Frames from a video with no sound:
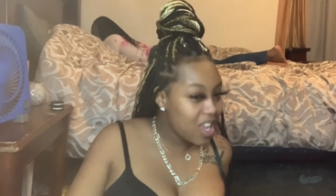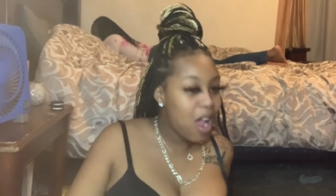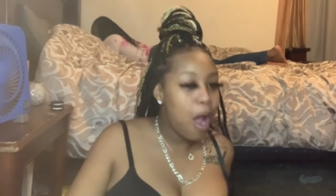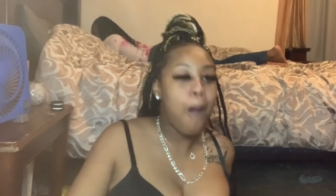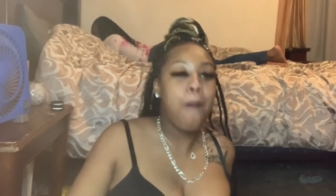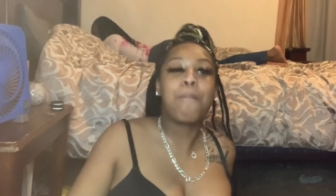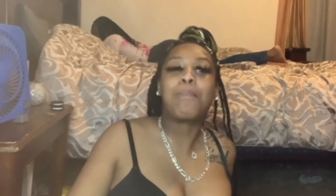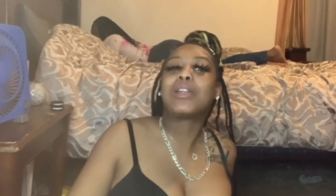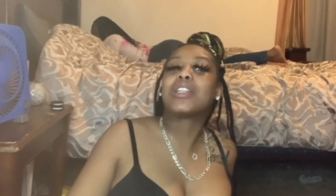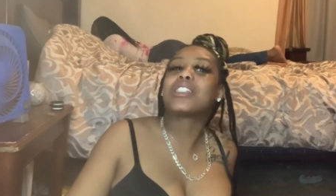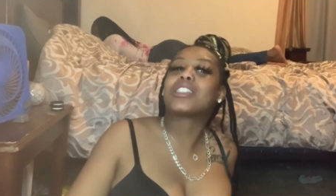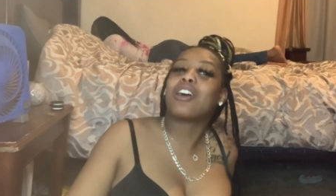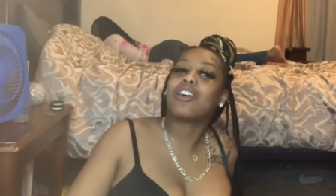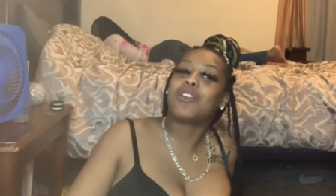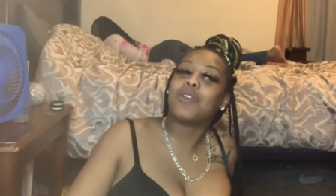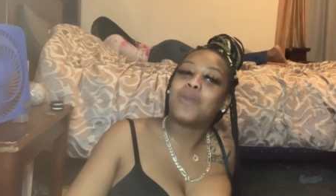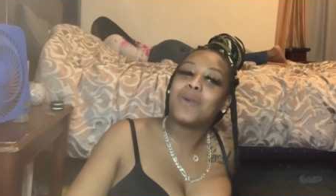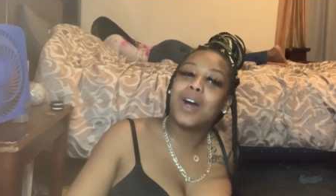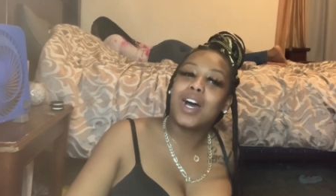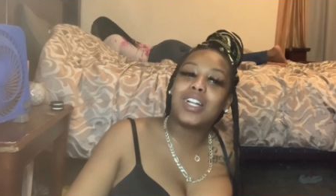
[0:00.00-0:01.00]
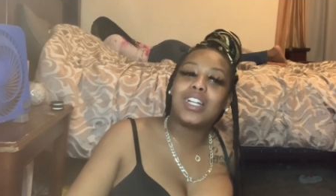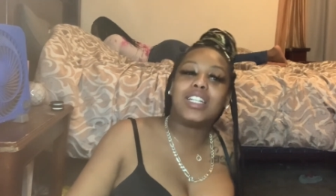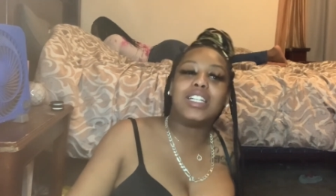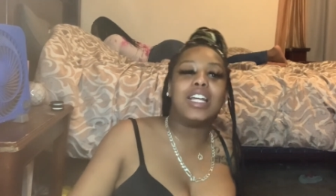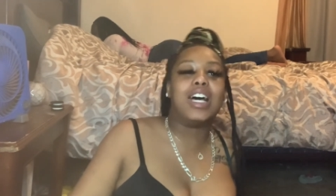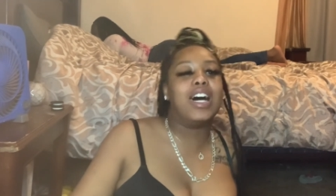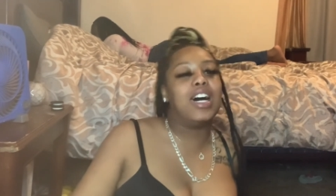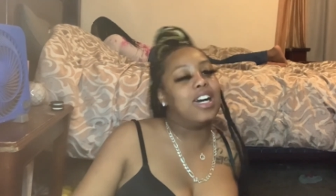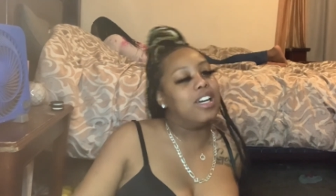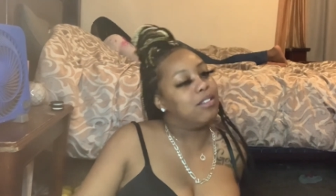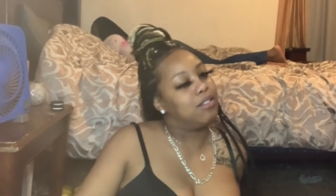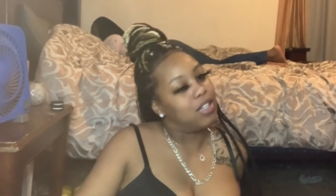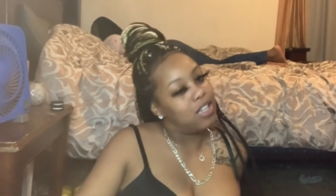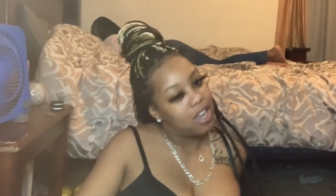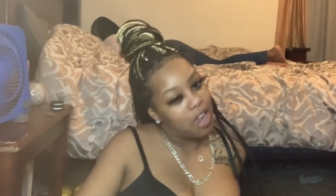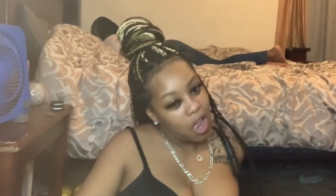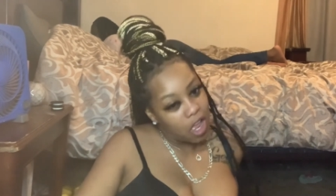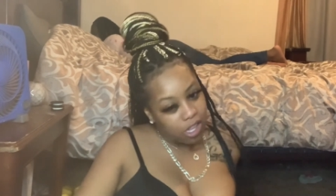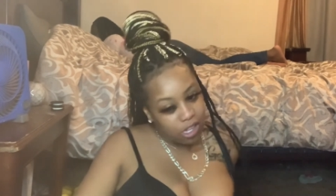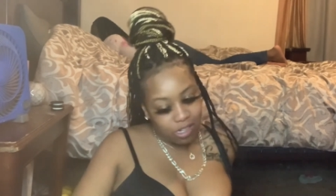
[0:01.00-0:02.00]
Bitches go to wine and
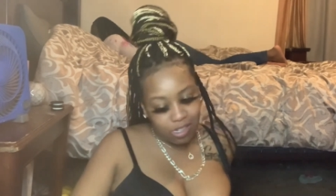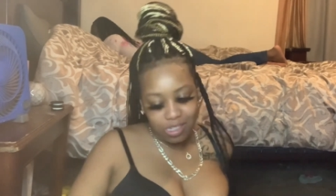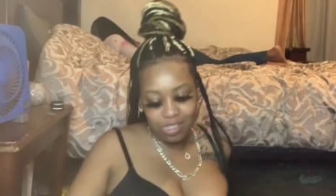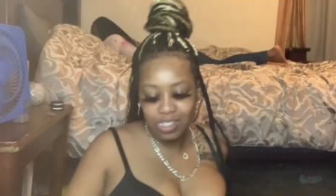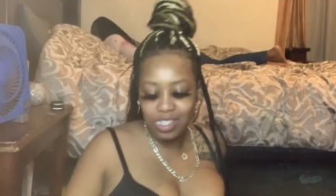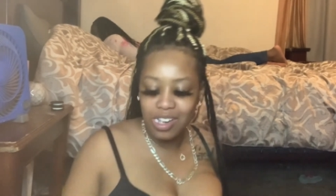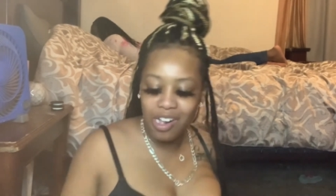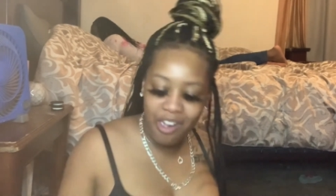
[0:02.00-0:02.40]
dine.